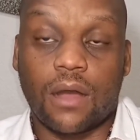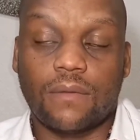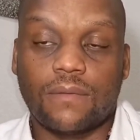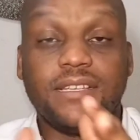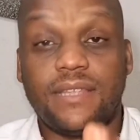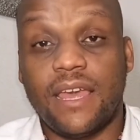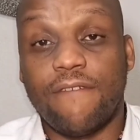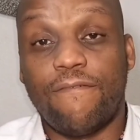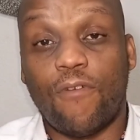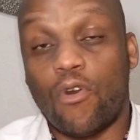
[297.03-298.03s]
It is
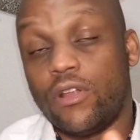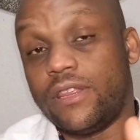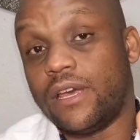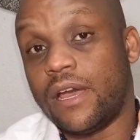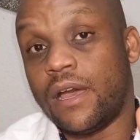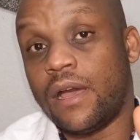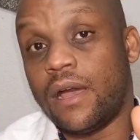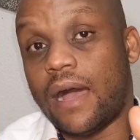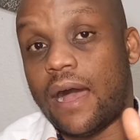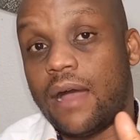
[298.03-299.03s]
therefore the
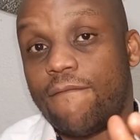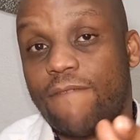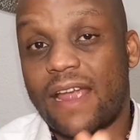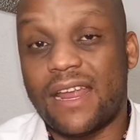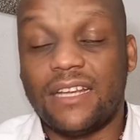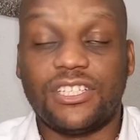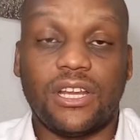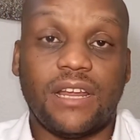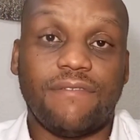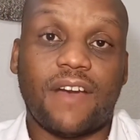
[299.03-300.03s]
financial
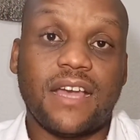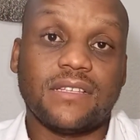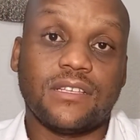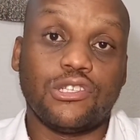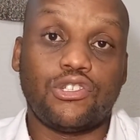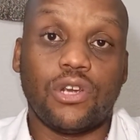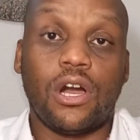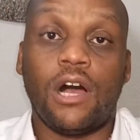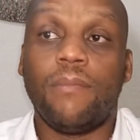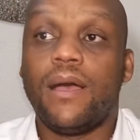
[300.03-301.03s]
advisor's
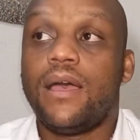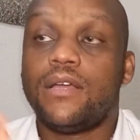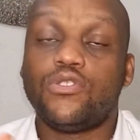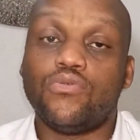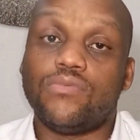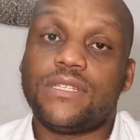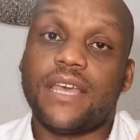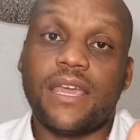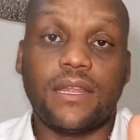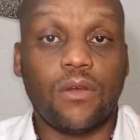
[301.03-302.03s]
job to
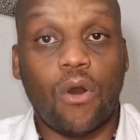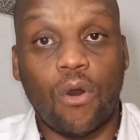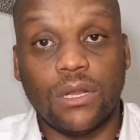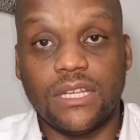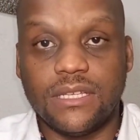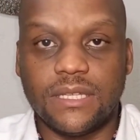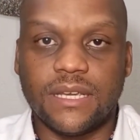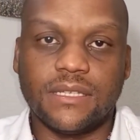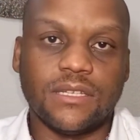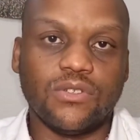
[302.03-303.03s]
take all these
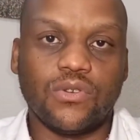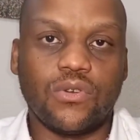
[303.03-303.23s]
things into